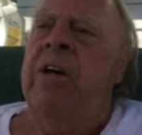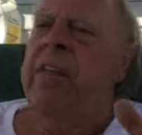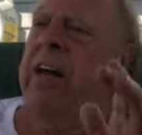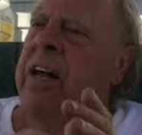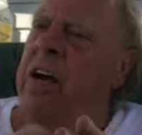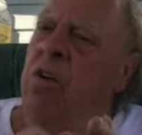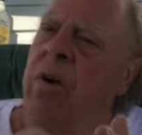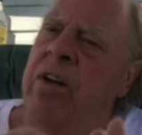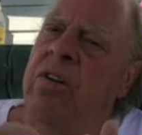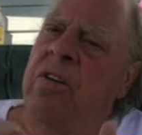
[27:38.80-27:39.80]
then they
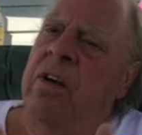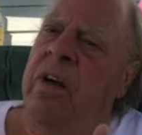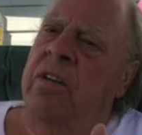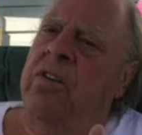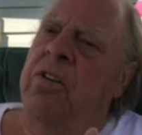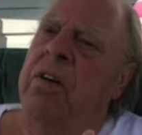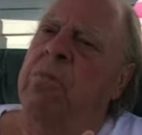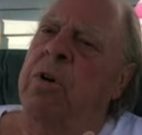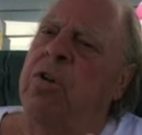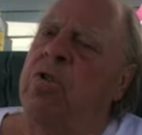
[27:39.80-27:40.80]
go into the
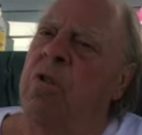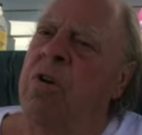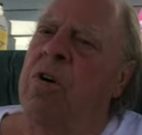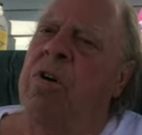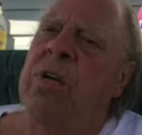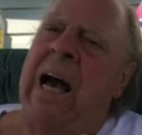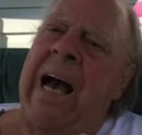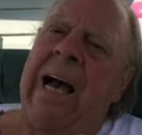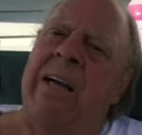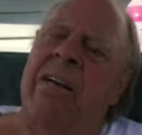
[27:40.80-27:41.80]
mature
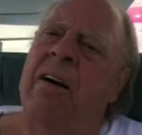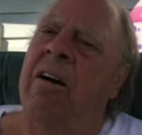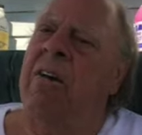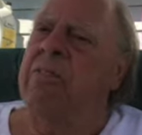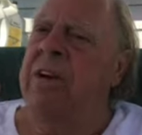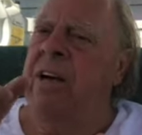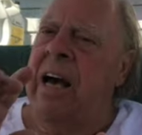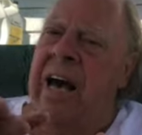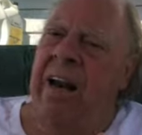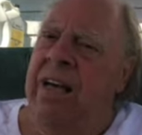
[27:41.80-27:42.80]
diet of
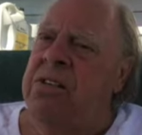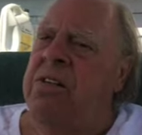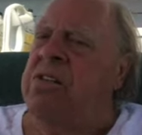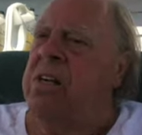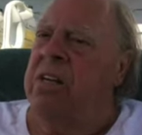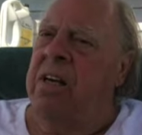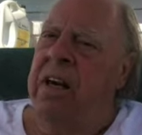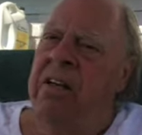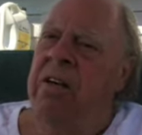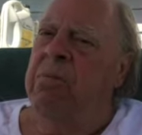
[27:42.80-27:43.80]
the adolescents and
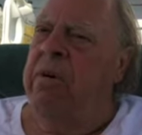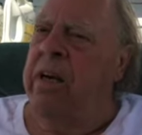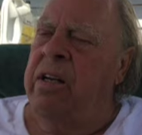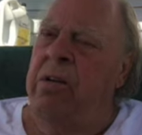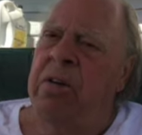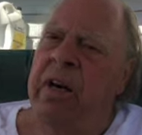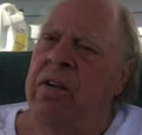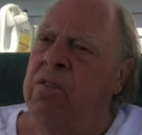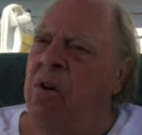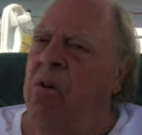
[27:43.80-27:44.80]

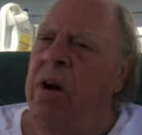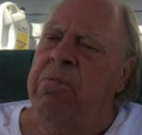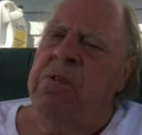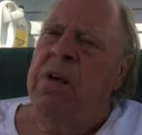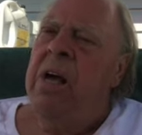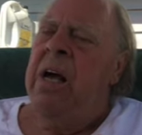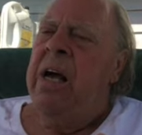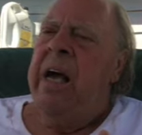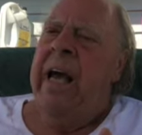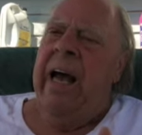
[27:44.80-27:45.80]
the grown-ups,
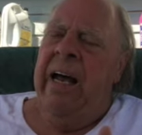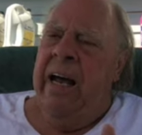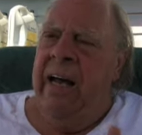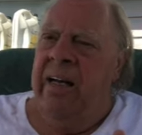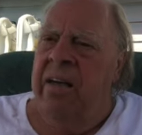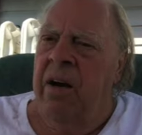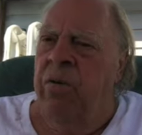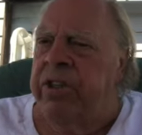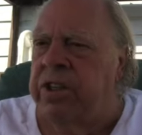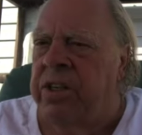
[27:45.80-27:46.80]

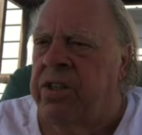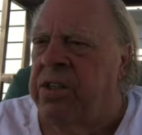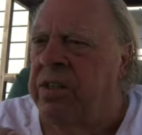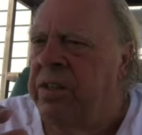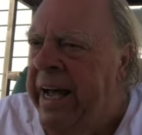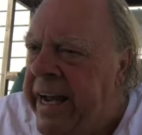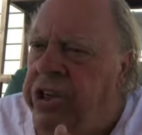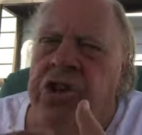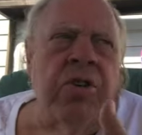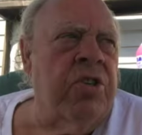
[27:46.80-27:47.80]
and which is
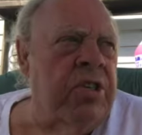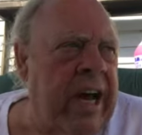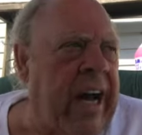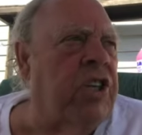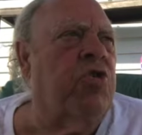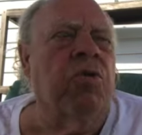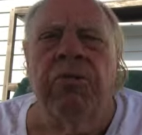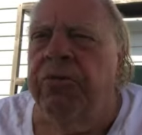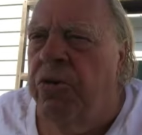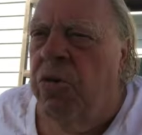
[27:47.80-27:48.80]
nature's
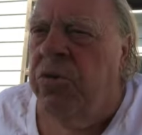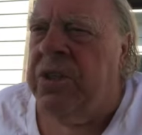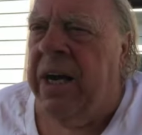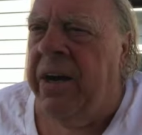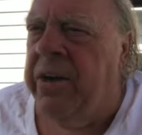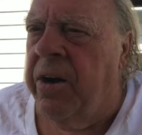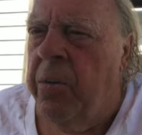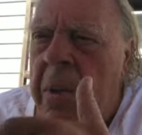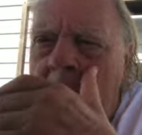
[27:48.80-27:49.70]
natural foods out here.